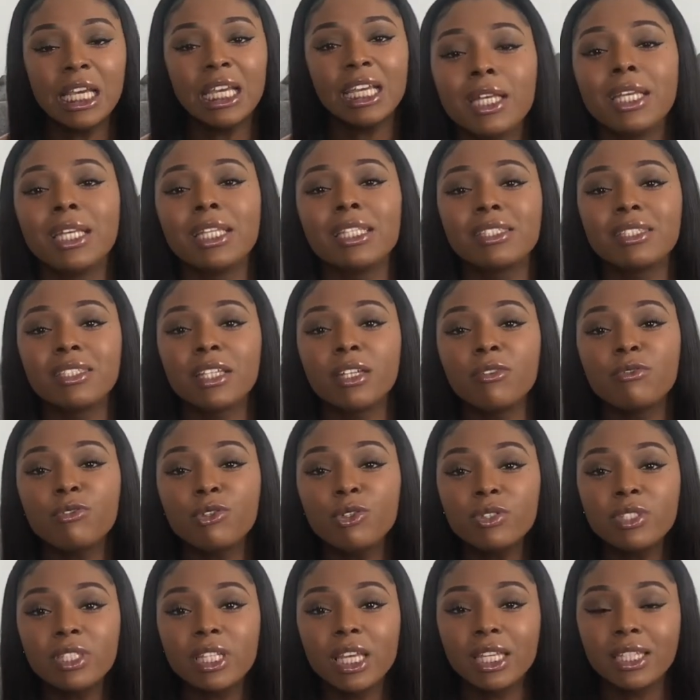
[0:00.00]
Instead of you
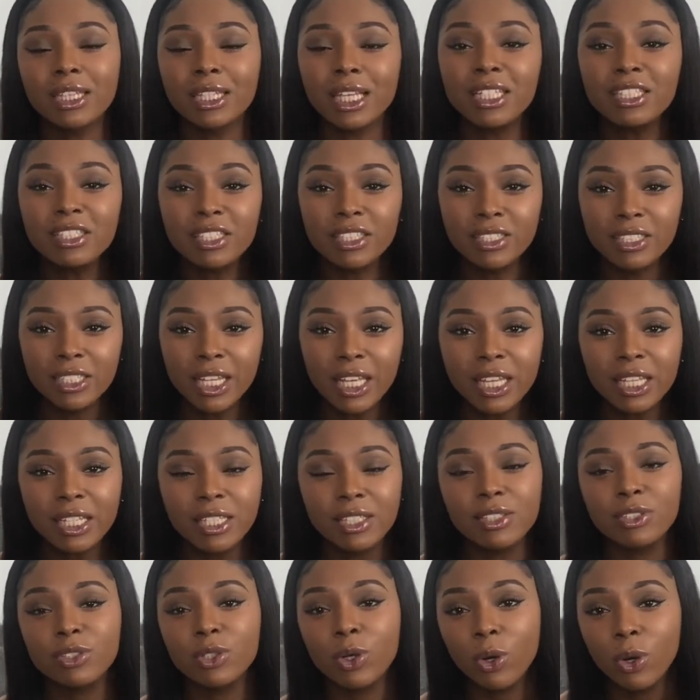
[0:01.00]
saying that today
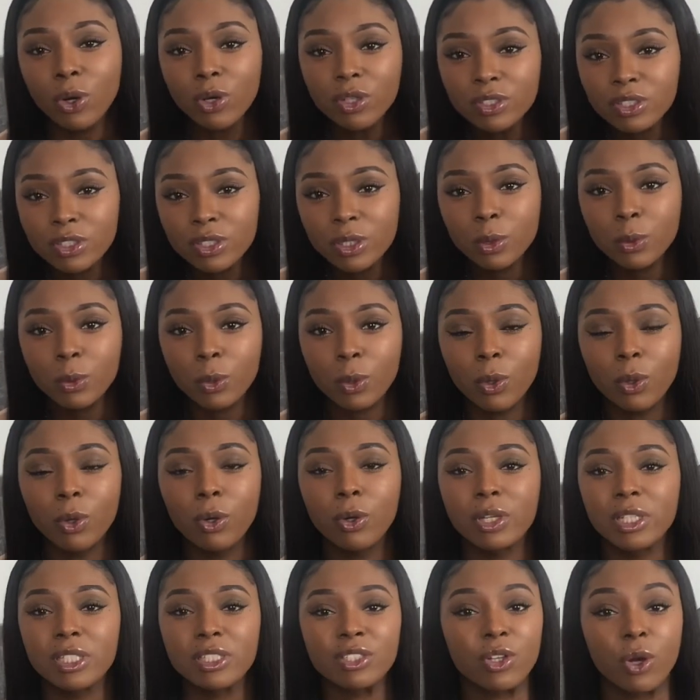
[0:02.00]
is hot or
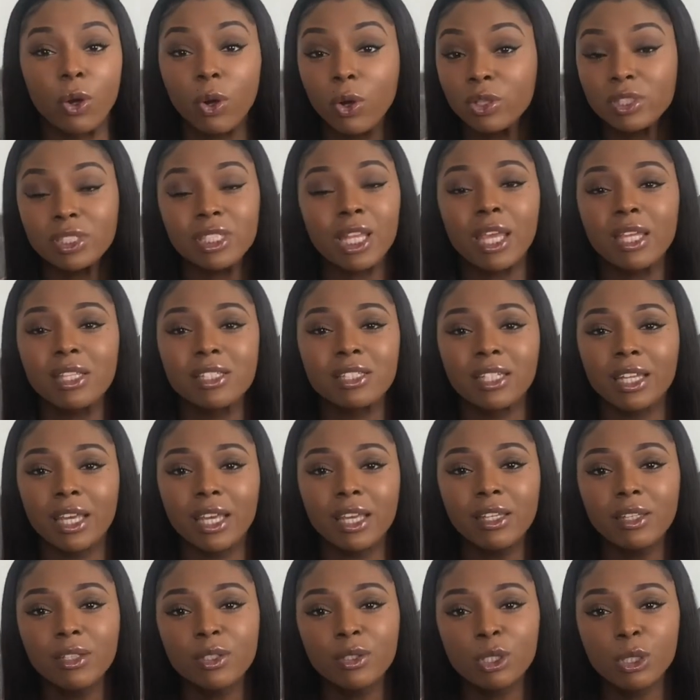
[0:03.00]
it's a hot day
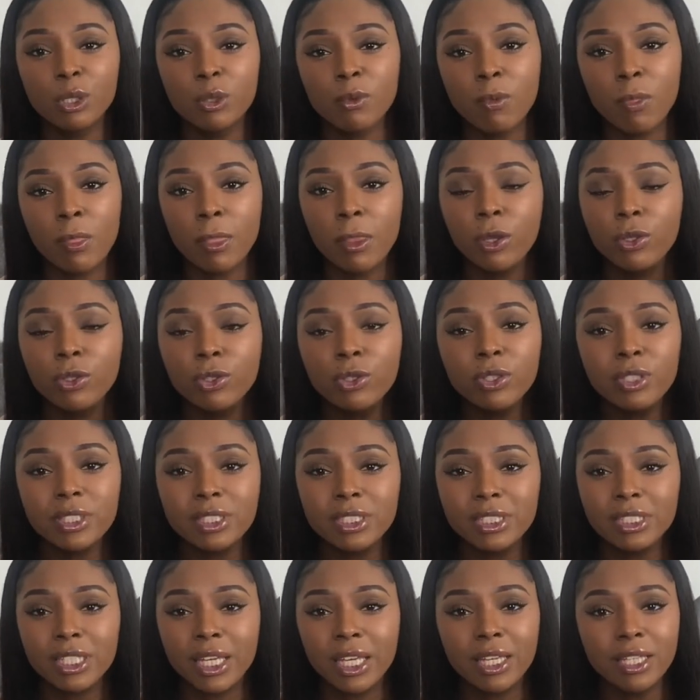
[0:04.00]
today, you could
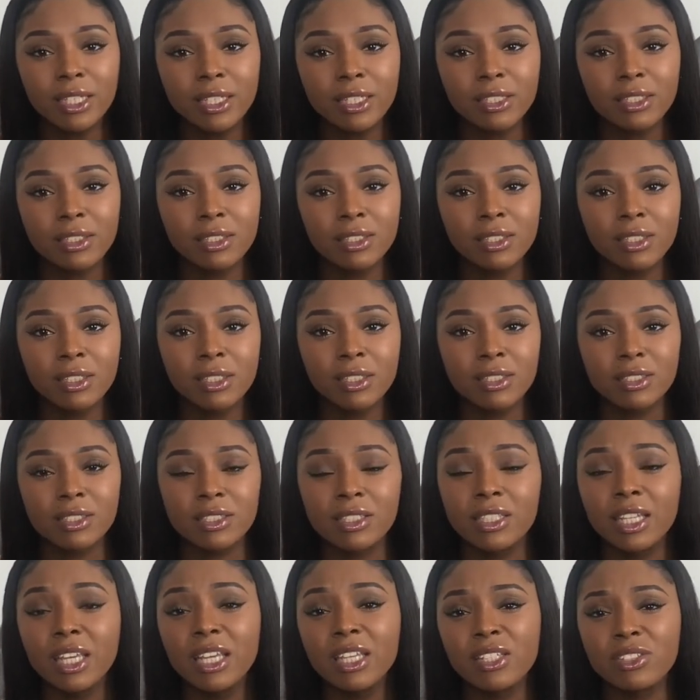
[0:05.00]
say
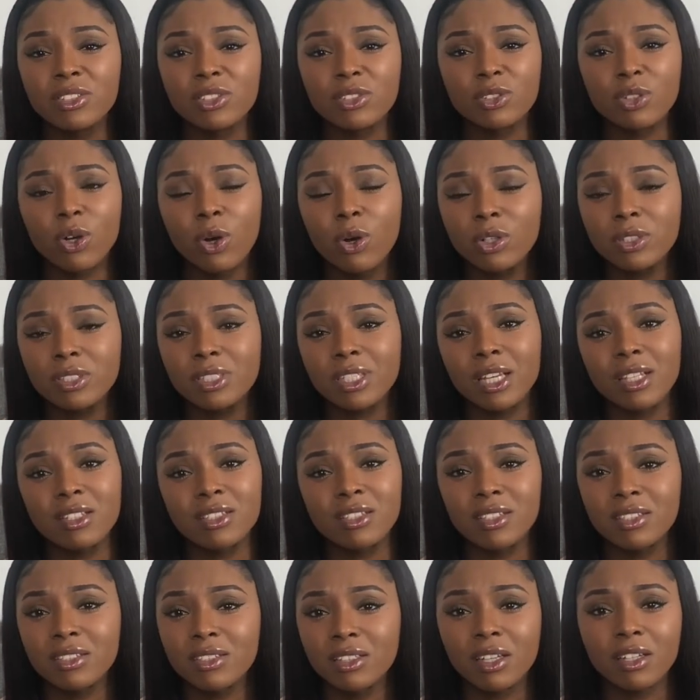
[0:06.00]
today is as hot as the
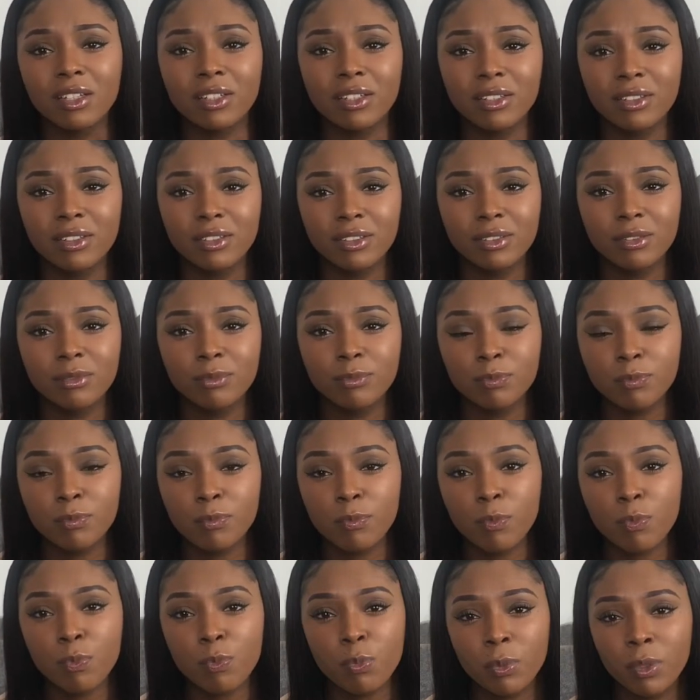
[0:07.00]
sun.
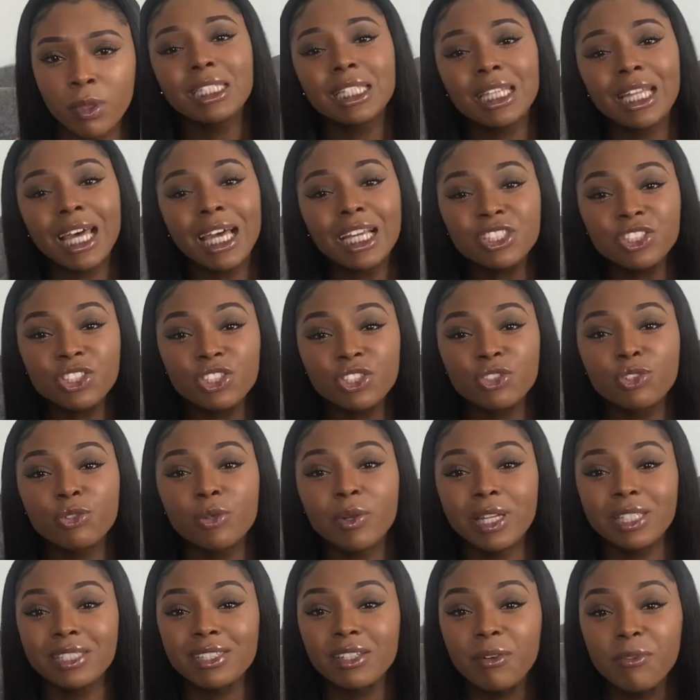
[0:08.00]
That just
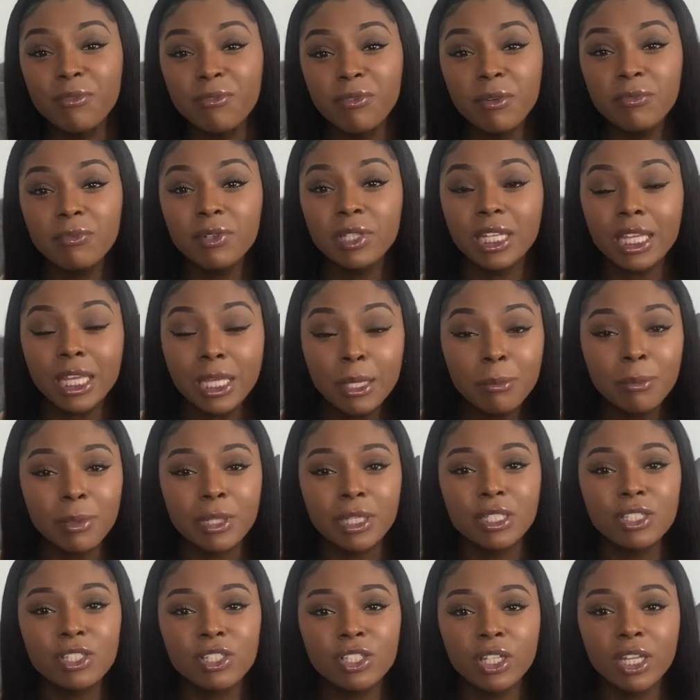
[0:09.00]
creates a vivid
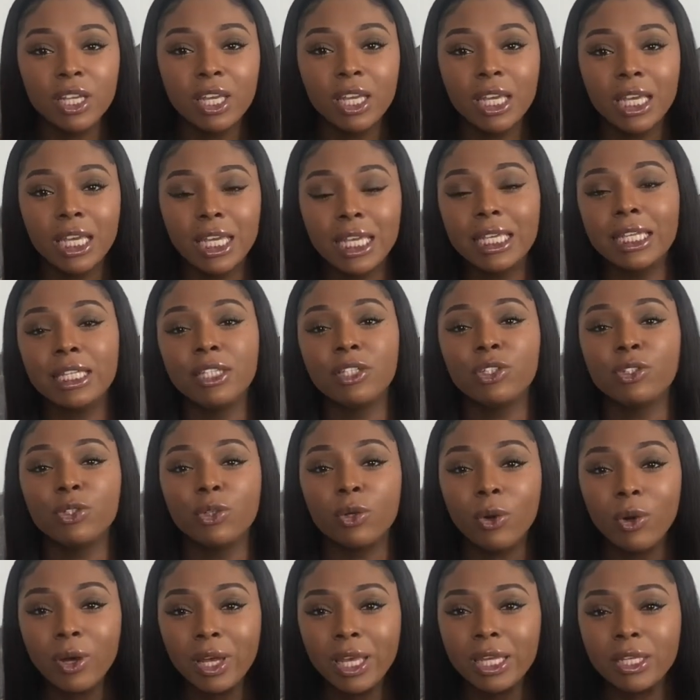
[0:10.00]
image in
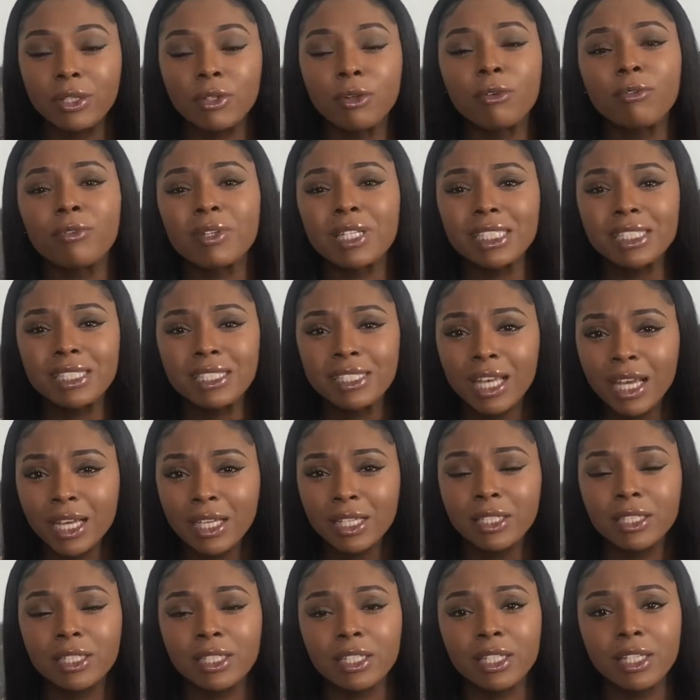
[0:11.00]
your head of
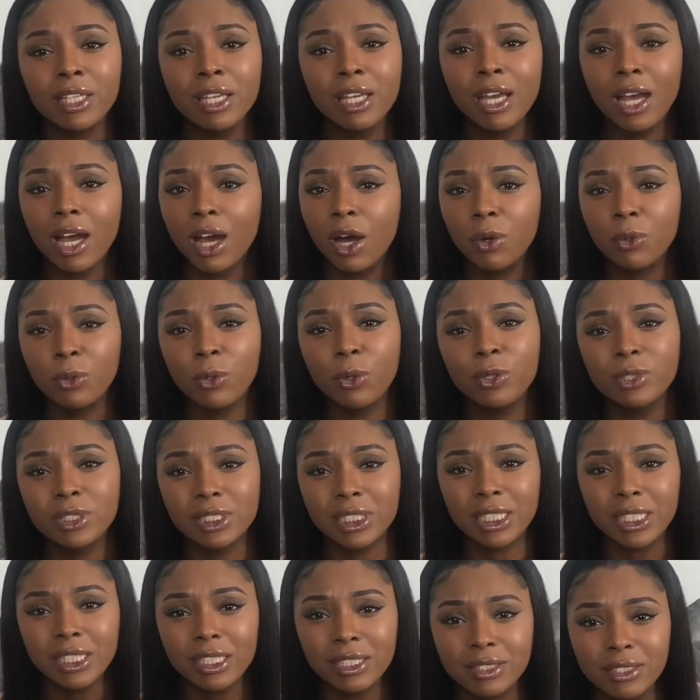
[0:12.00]
exactly how hot
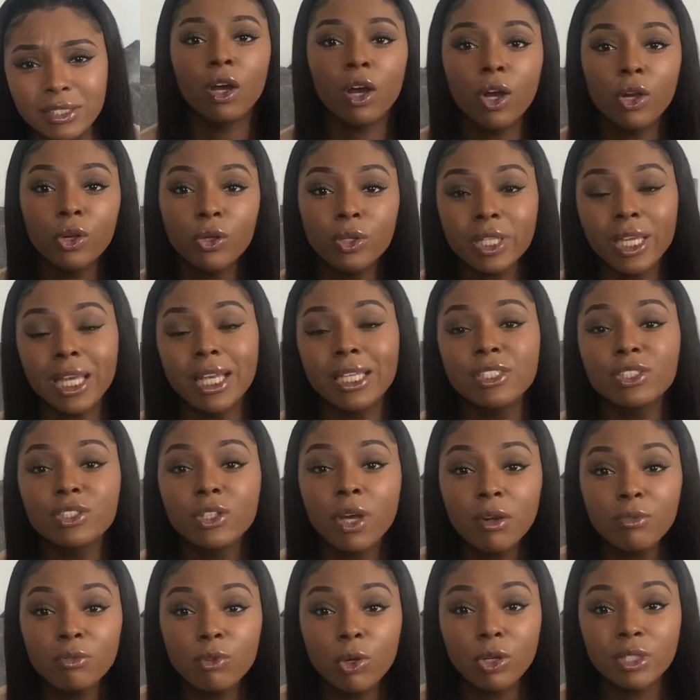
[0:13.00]
it is. Okay, so
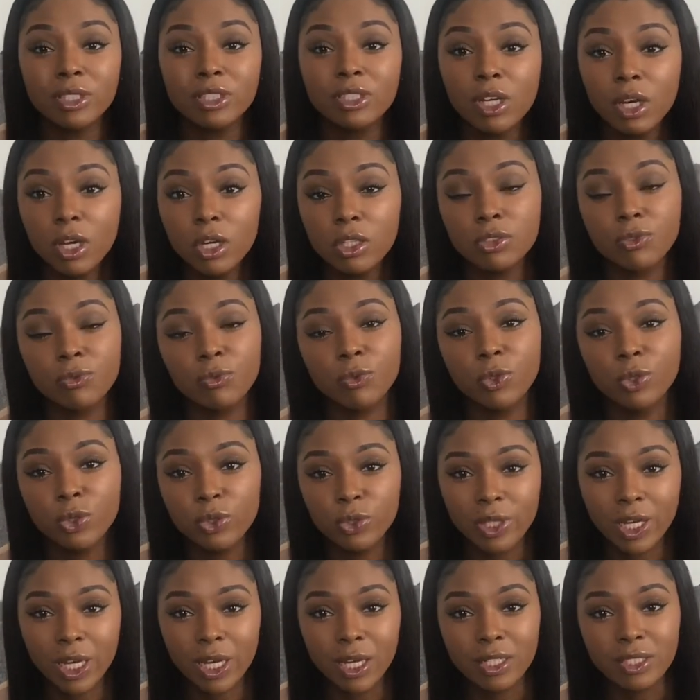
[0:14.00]
I've got a task for you
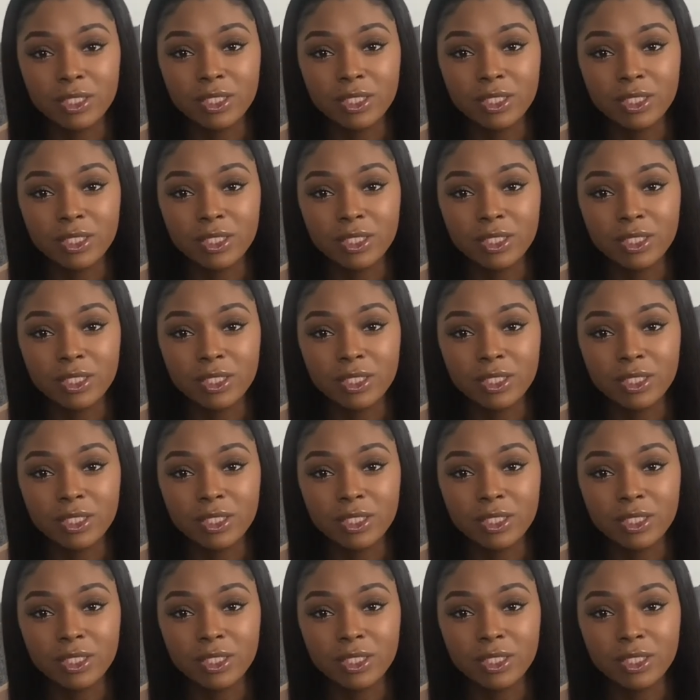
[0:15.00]
guys.